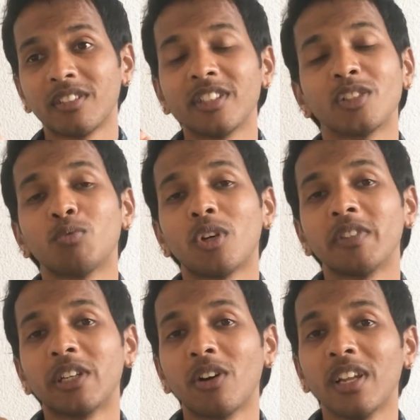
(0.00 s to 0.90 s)
this is what
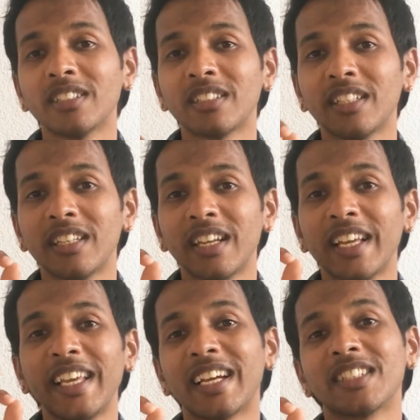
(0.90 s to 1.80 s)
we call as
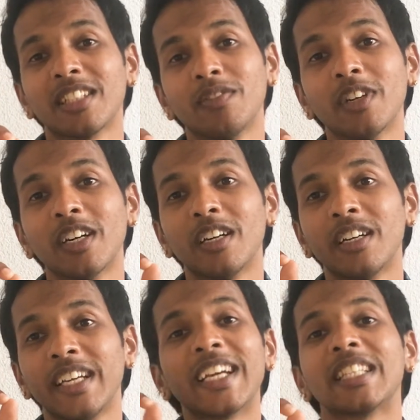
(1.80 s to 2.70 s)
ekatatva
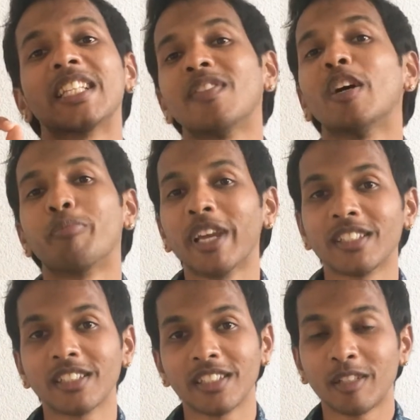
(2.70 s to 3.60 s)

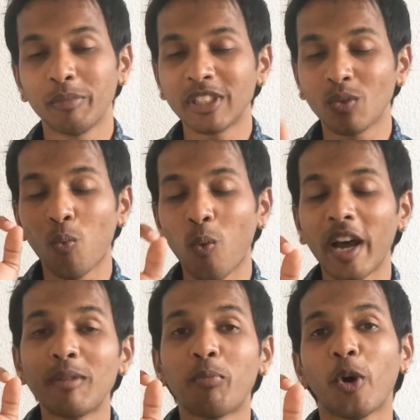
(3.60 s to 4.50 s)
abhyasa, means
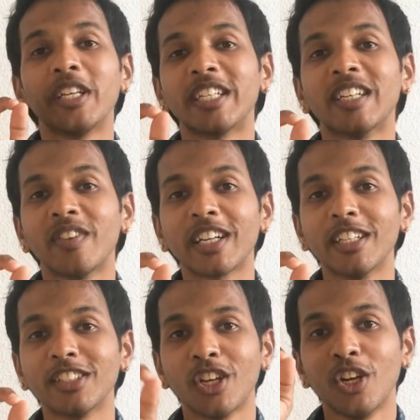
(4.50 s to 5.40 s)
one-pointed
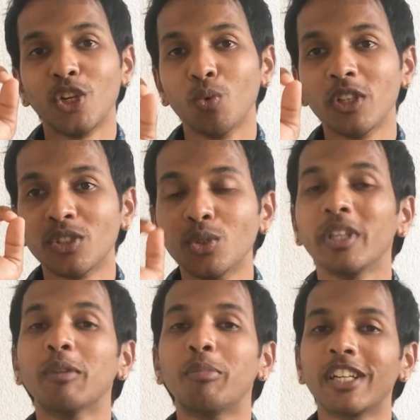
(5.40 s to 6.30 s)
awareness towards
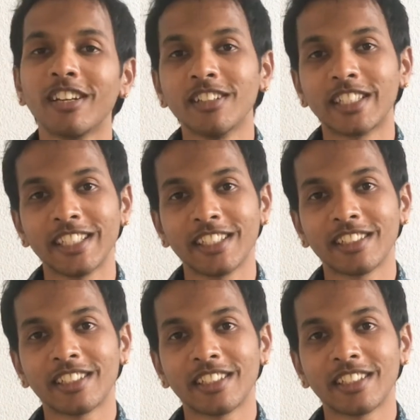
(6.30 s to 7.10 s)
doing a particular thing.